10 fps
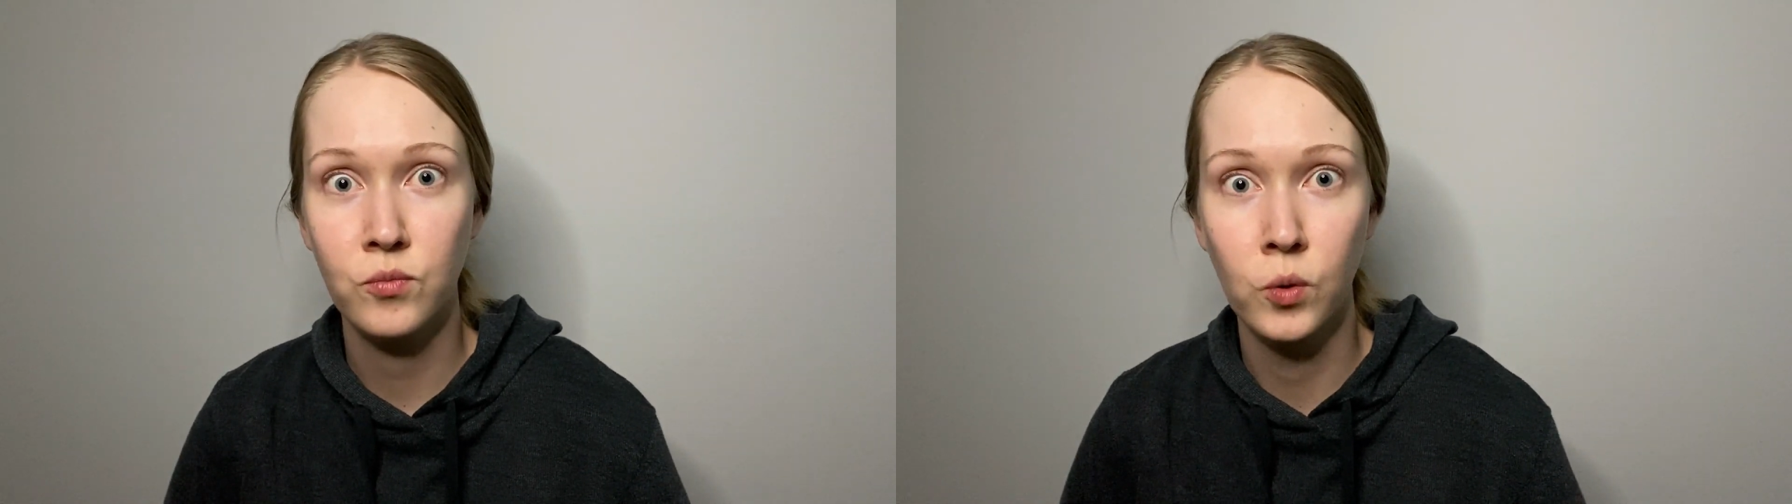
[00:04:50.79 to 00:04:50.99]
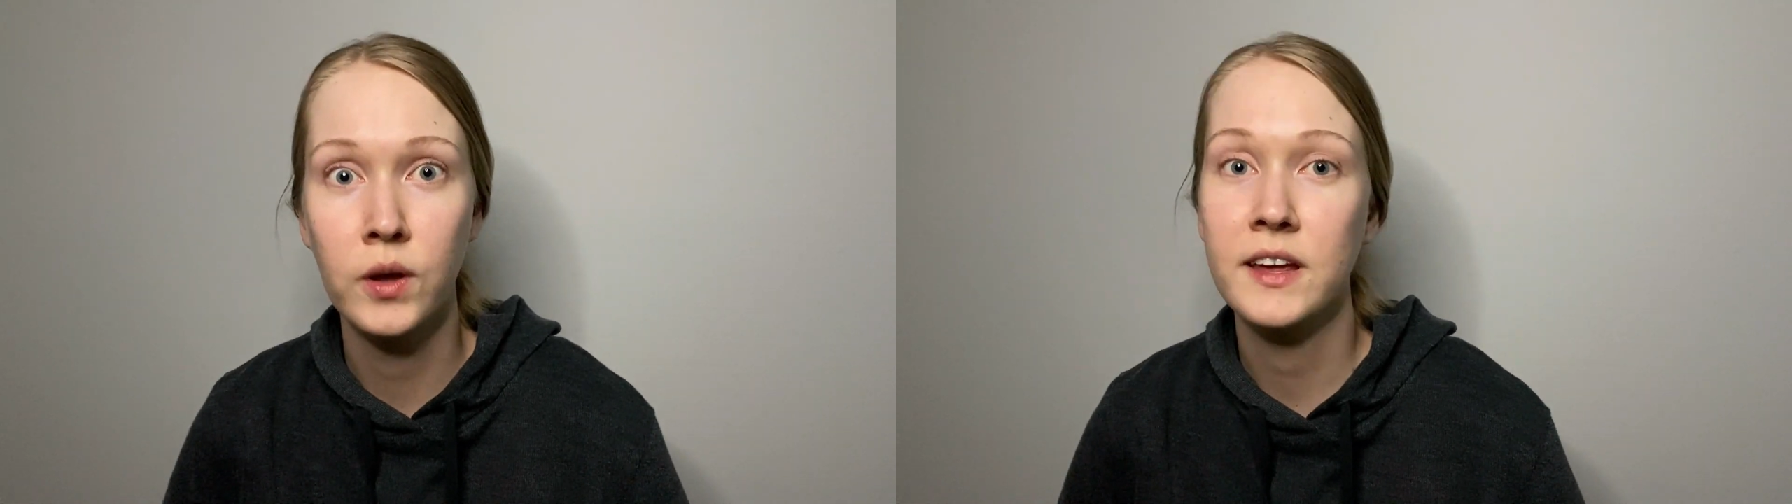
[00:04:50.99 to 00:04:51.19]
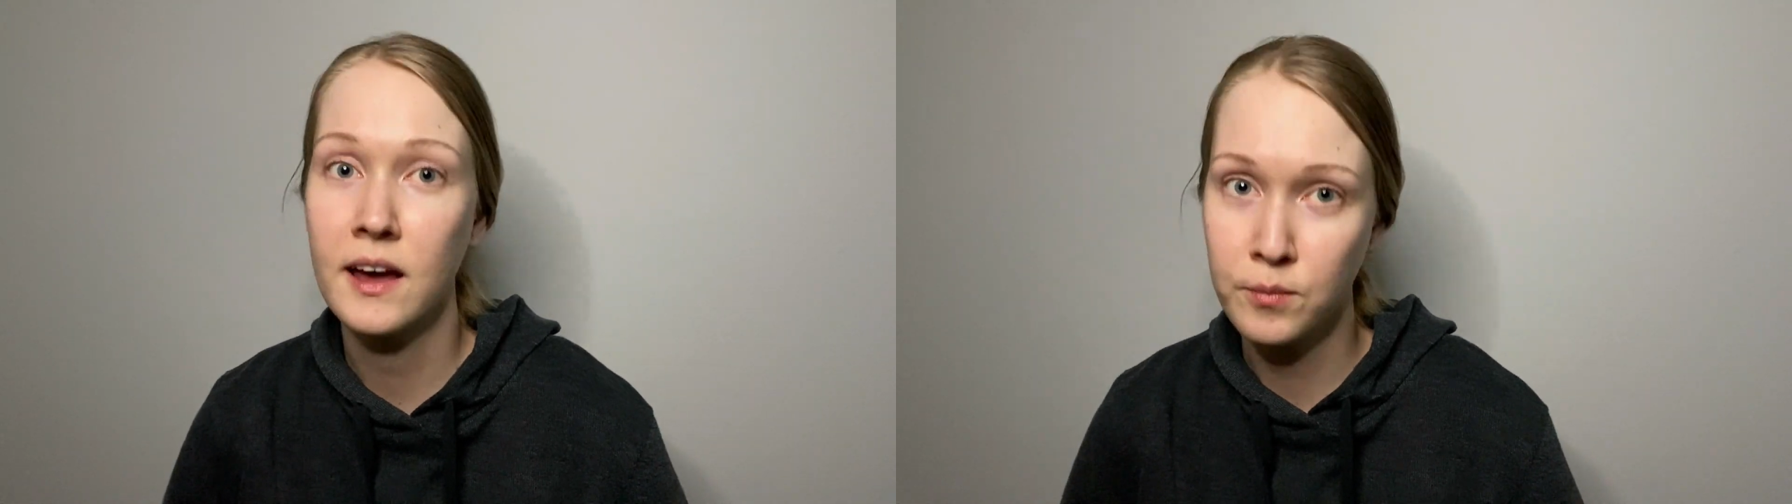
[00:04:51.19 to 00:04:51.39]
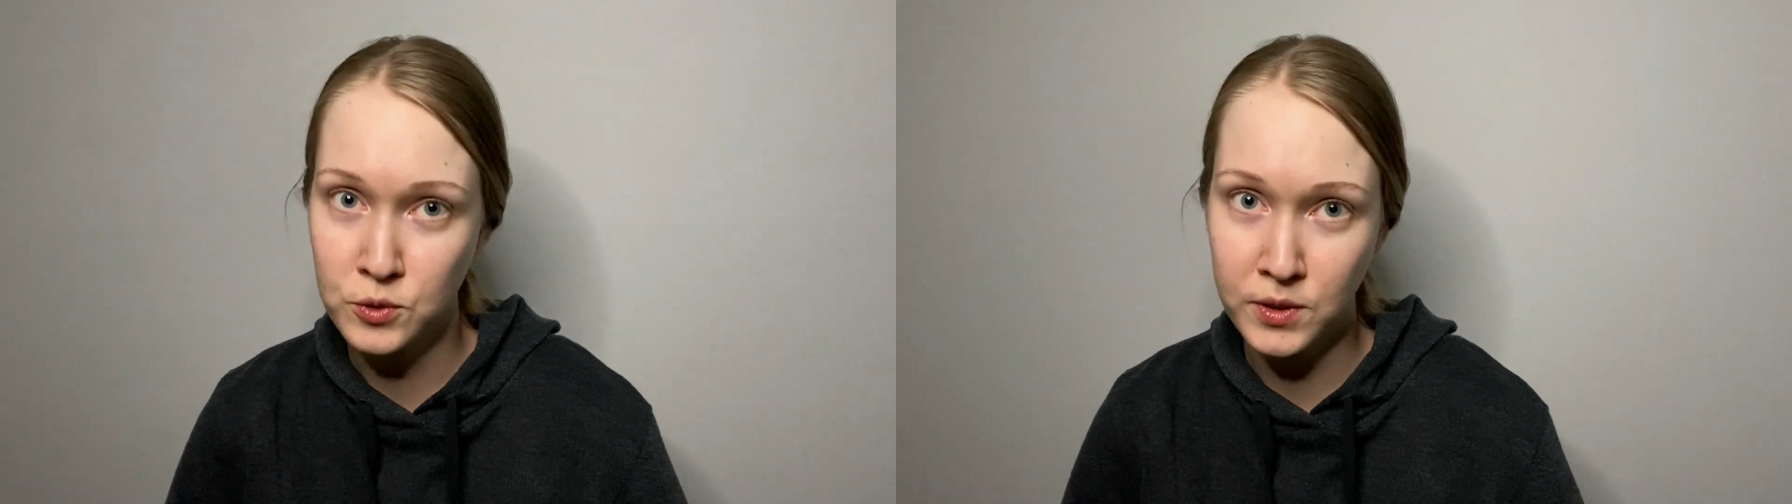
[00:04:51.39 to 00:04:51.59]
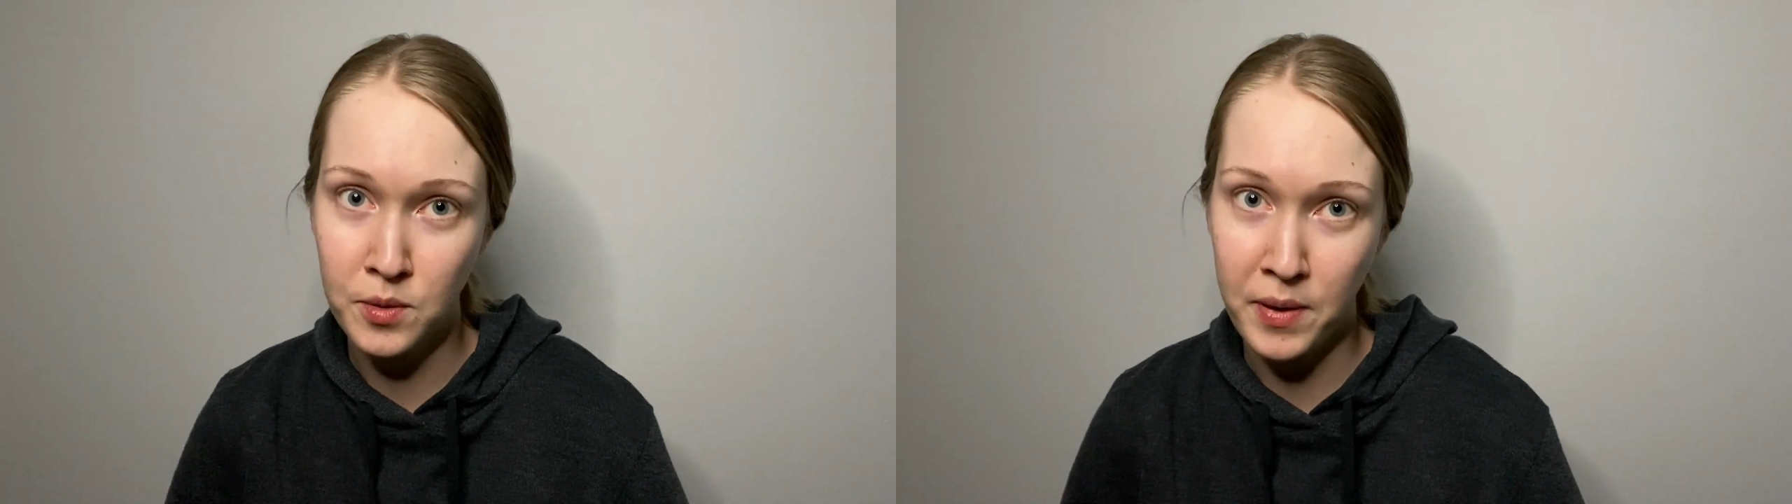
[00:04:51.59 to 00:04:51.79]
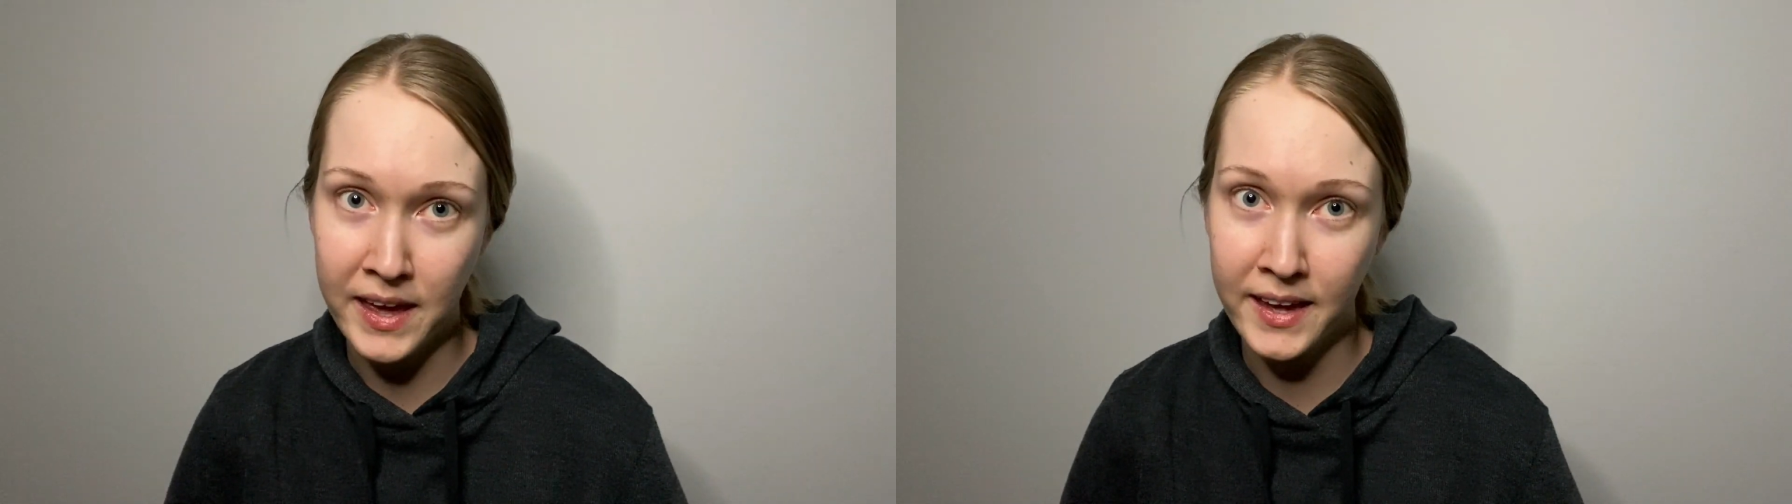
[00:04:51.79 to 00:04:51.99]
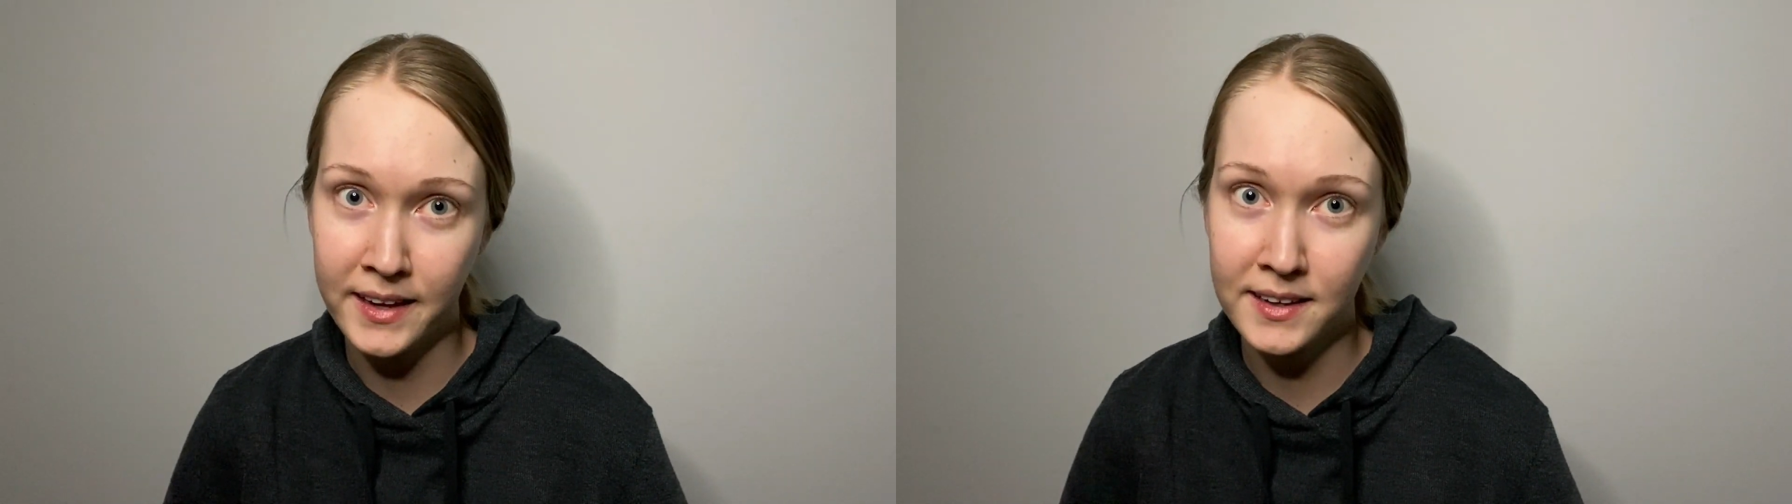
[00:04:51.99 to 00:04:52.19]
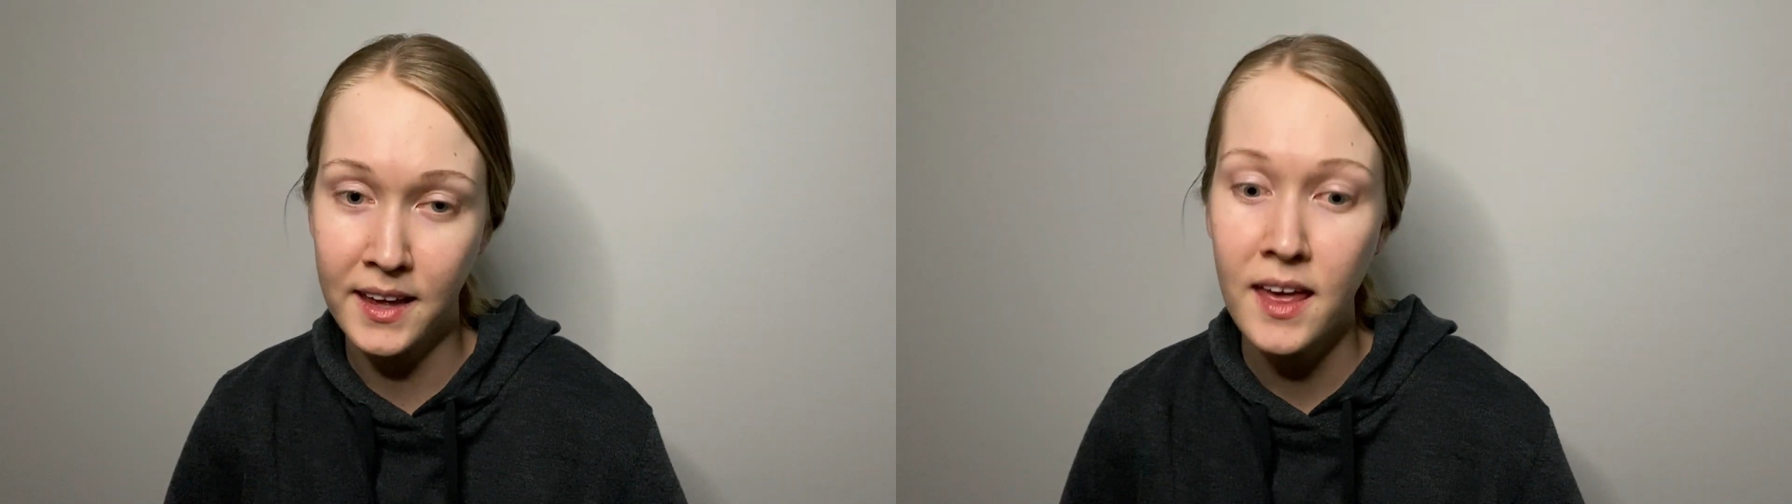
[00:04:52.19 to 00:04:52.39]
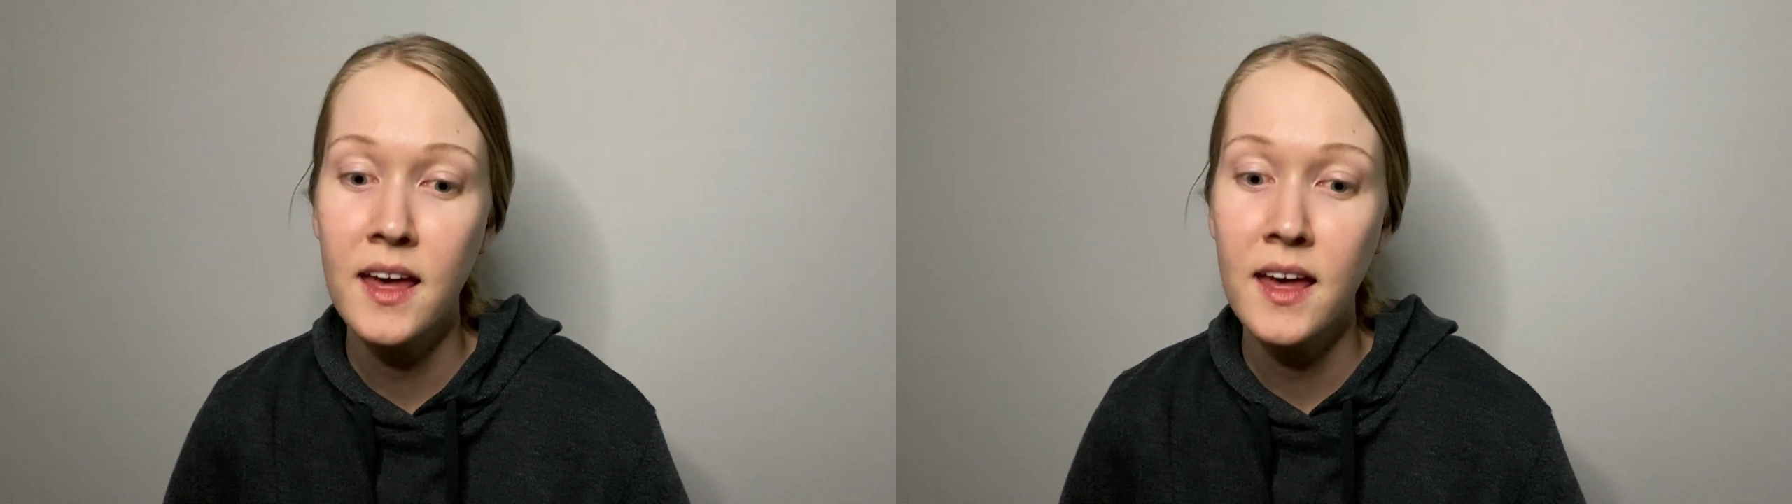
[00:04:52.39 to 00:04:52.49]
really helped with the pain